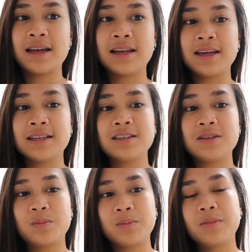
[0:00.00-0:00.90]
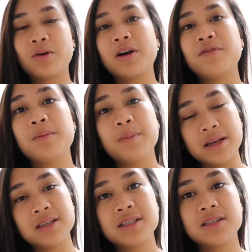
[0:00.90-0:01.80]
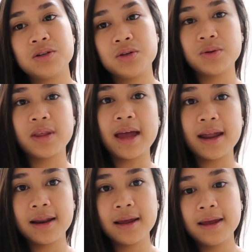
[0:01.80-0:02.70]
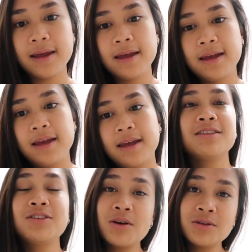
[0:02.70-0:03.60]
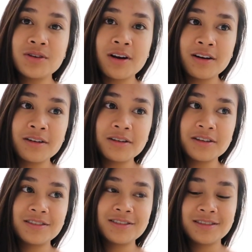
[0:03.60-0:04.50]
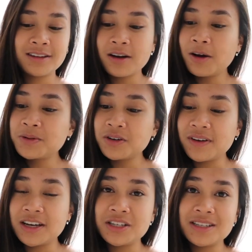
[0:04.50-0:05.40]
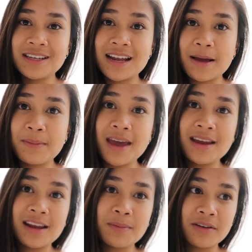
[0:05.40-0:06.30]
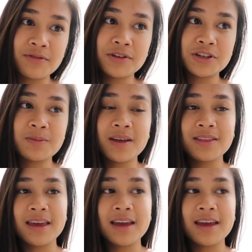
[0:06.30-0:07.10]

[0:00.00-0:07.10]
and it's more of a must to do that. Those are the observations that I made in my first month